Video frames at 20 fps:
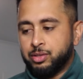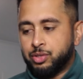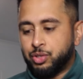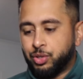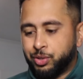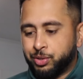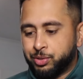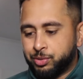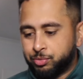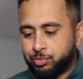
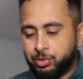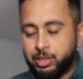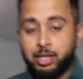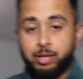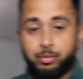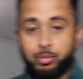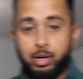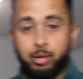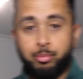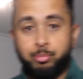so it's
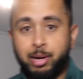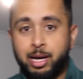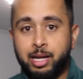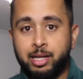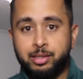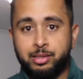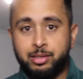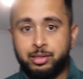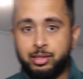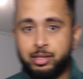really well
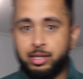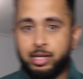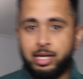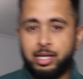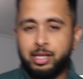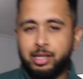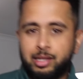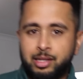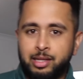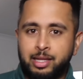balanced,
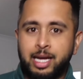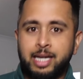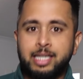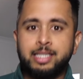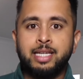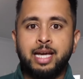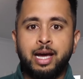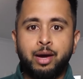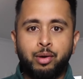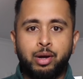and
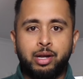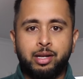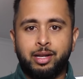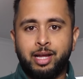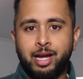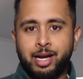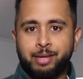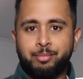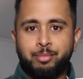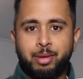that's how I
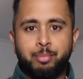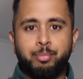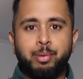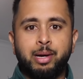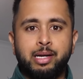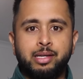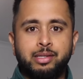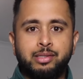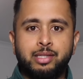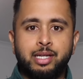like my
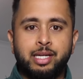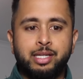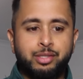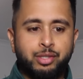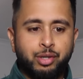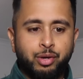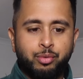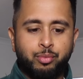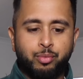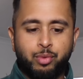putters. I
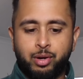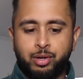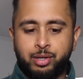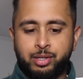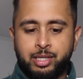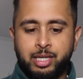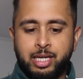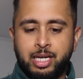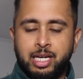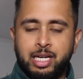don't
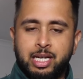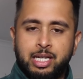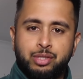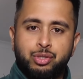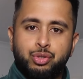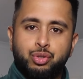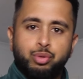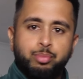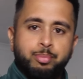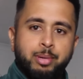want a
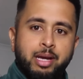super